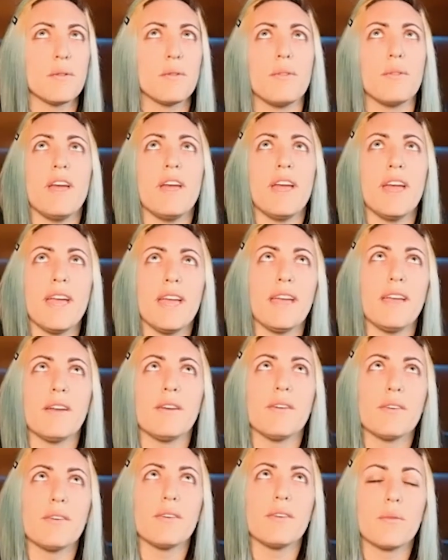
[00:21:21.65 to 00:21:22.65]

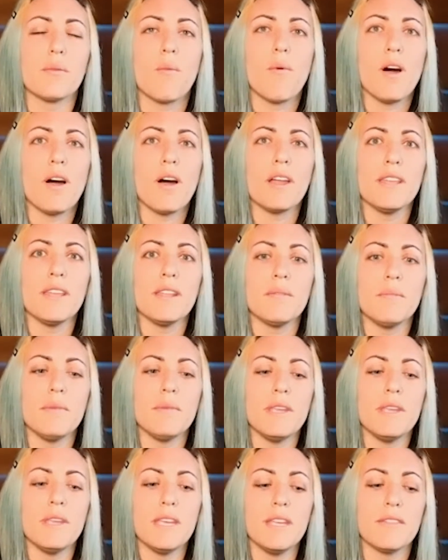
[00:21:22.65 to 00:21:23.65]
They were
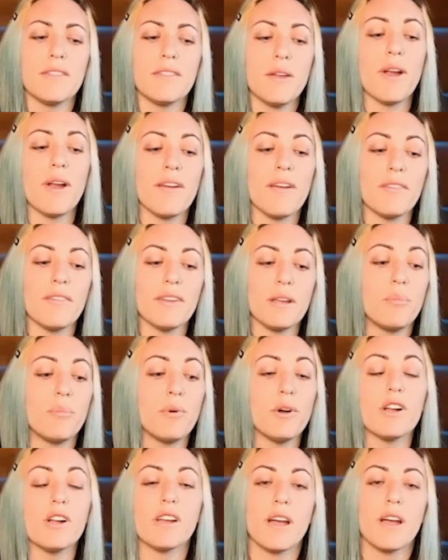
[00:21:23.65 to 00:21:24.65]
having a
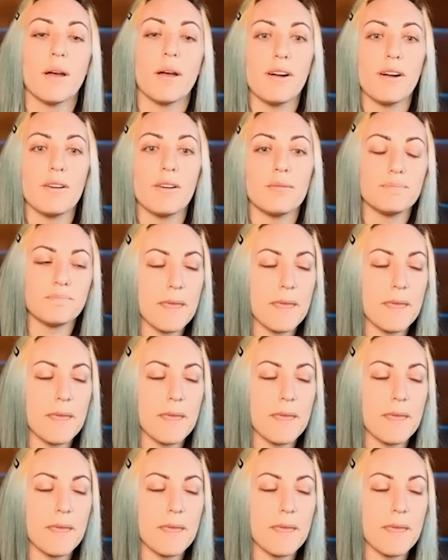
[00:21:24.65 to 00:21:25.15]
book come out,